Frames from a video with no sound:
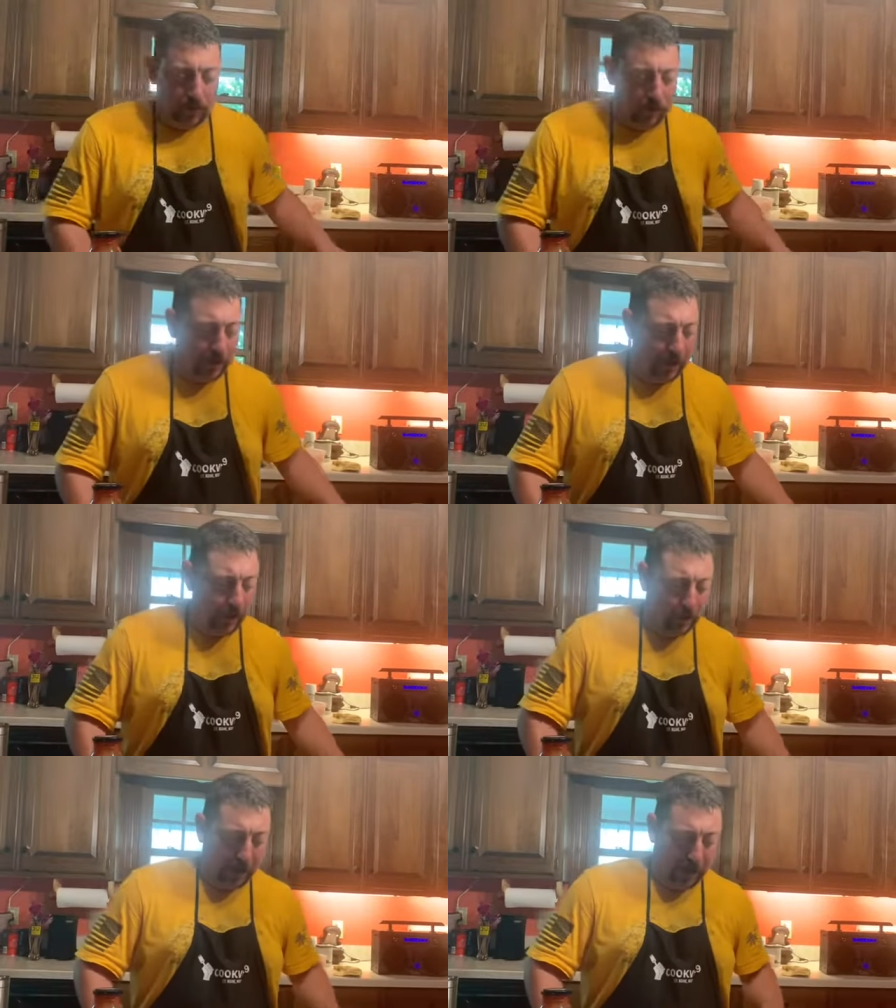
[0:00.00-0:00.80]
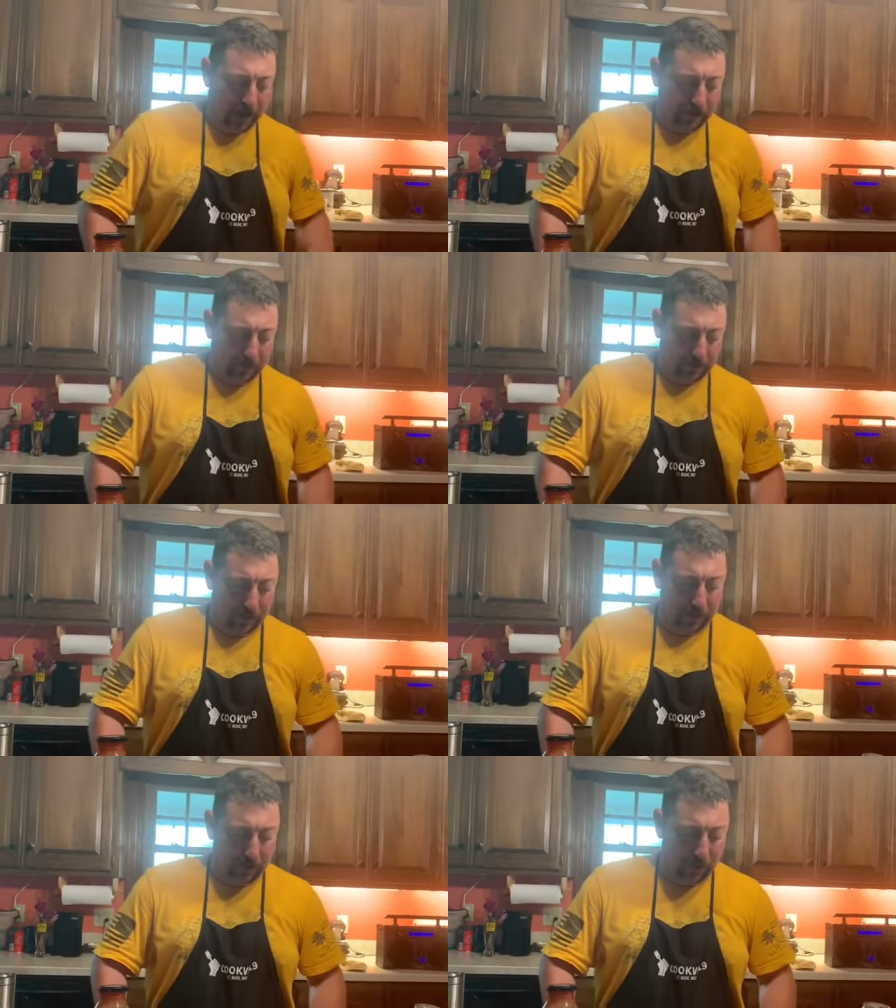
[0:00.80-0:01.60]
tater tots like
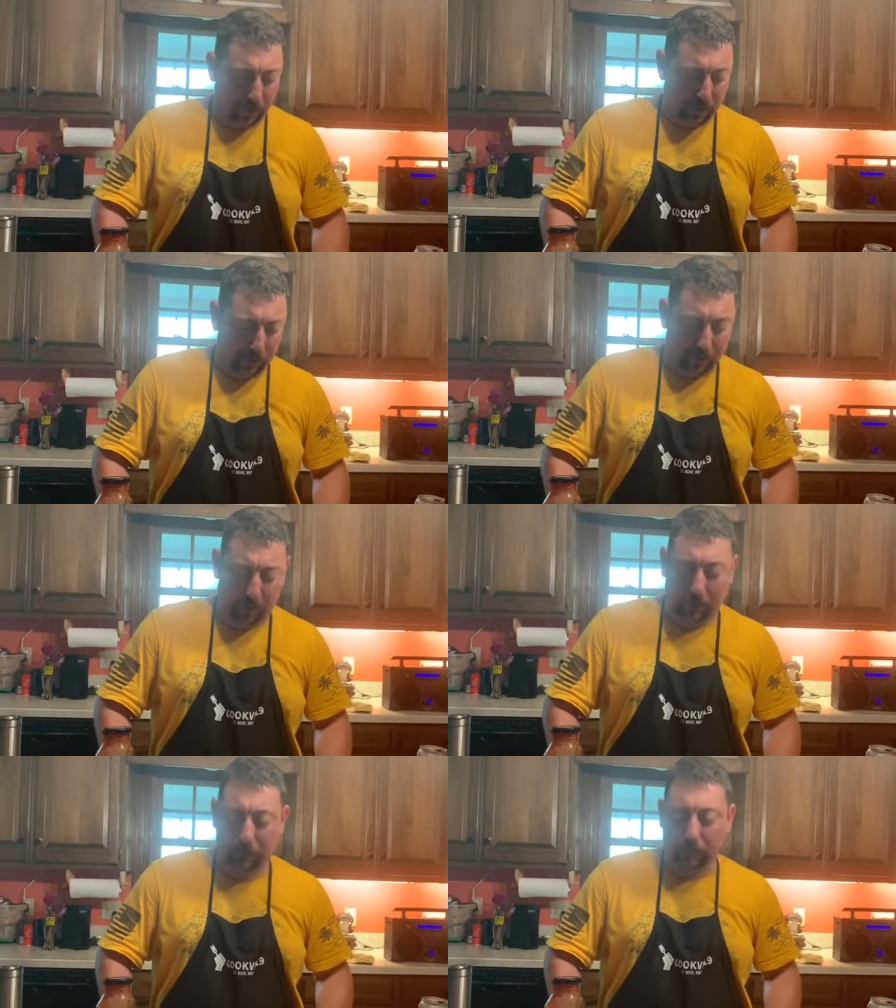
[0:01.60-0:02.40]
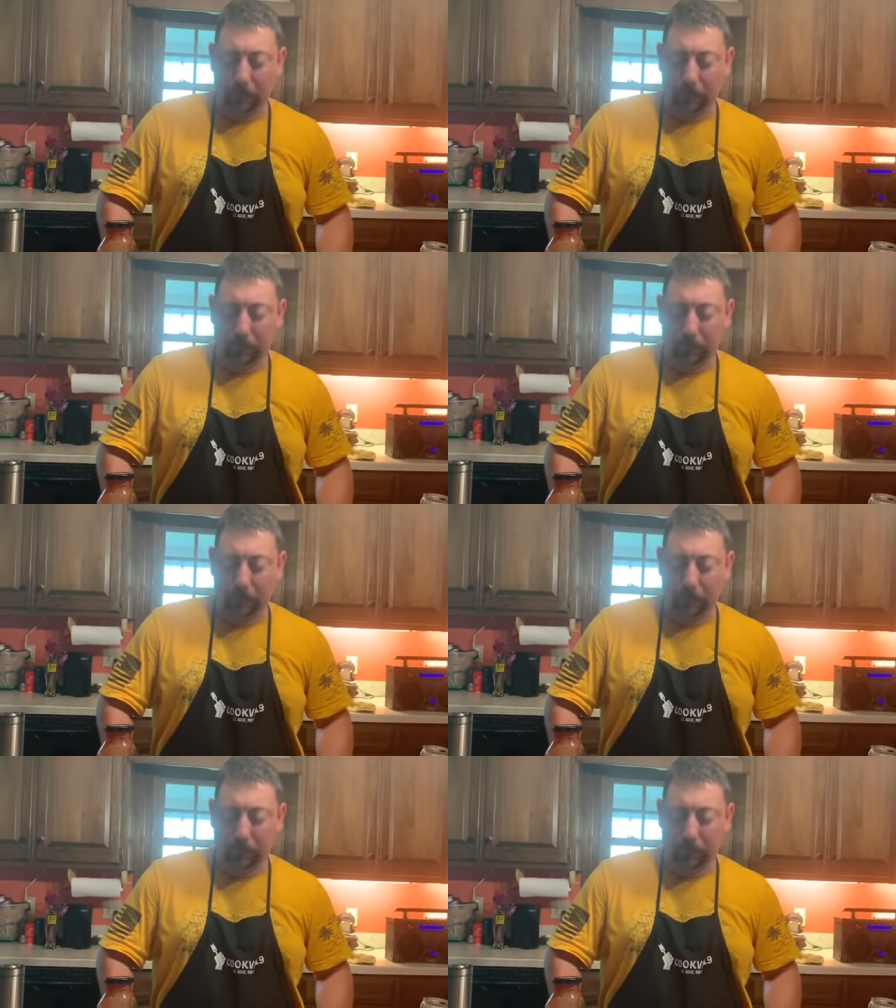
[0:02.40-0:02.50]
I normally would.